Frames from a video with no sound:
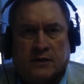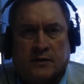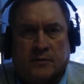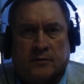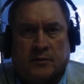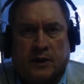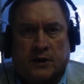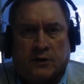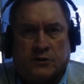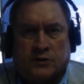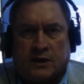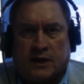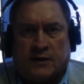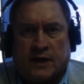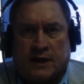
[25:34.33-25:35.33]
But you
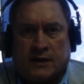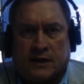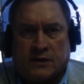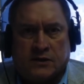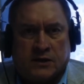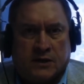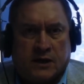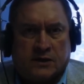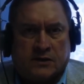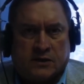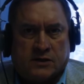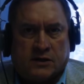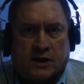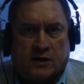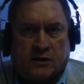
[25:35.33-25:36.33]
said that doesn't
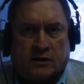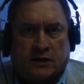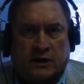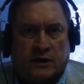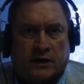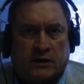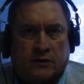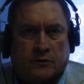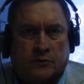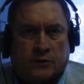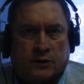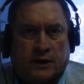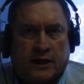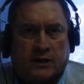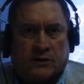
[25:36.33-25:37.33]
necessarily
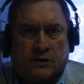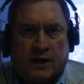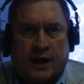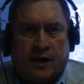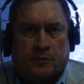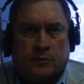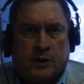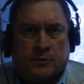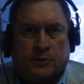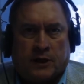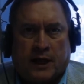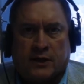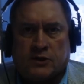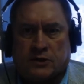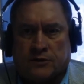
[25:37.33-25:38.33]
relate to how people
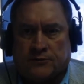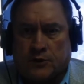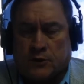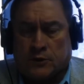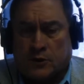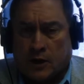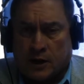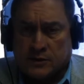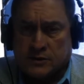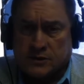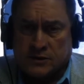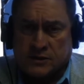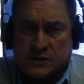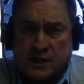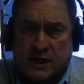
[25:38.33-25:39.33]
actually vote across
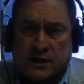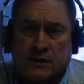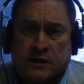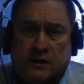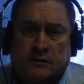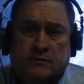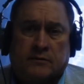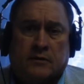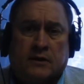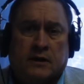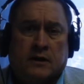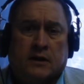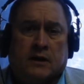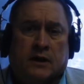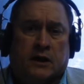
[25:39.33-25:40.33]
the state in
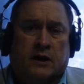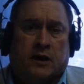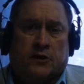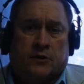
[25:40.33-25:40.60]
in other